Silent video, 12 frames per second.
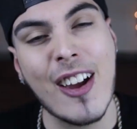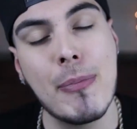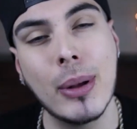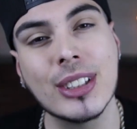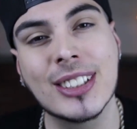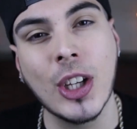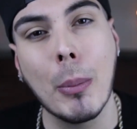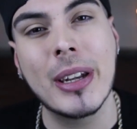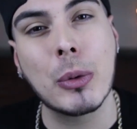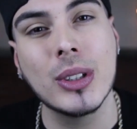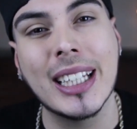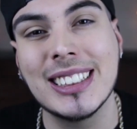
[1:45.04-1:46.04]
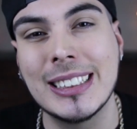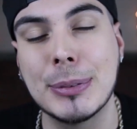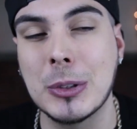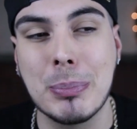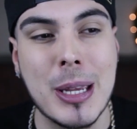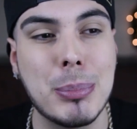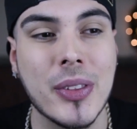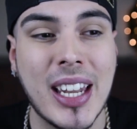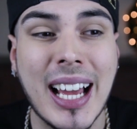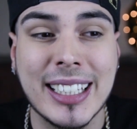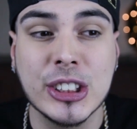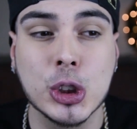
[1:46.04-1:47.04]
I've built so many relationships with people that
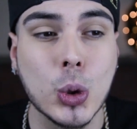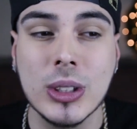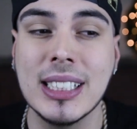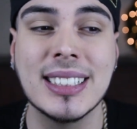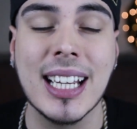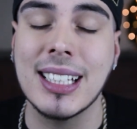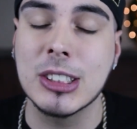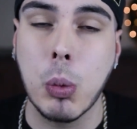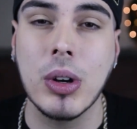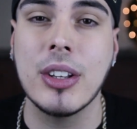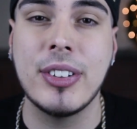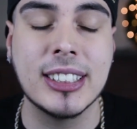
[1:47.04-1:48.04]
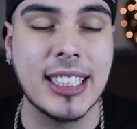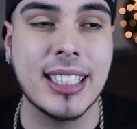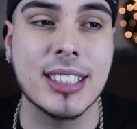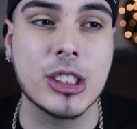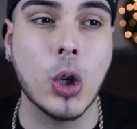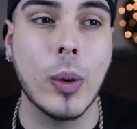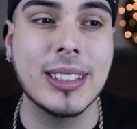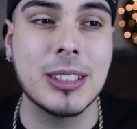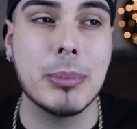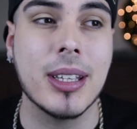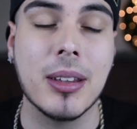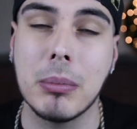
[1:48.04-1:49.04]
I can truly say that 2015 is going to
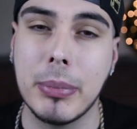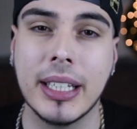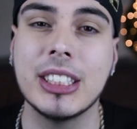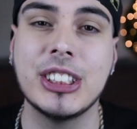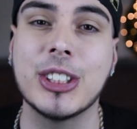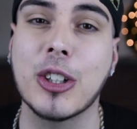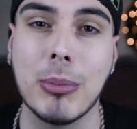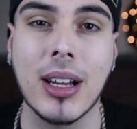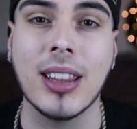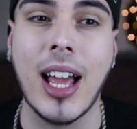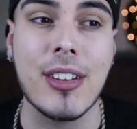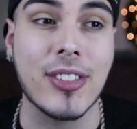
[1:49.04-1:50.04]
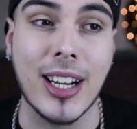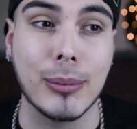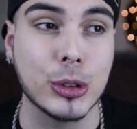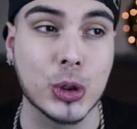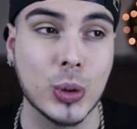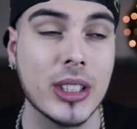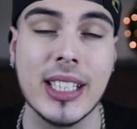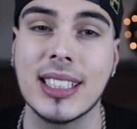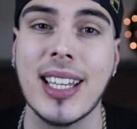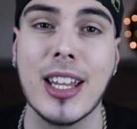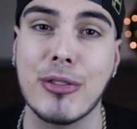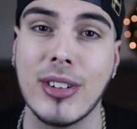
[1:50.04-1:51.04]
be the biggest year of my life and I'm truly
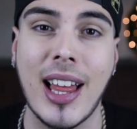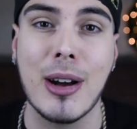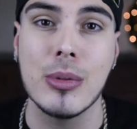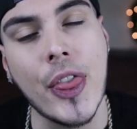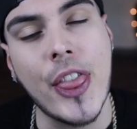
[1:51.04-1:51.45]
excited for that one.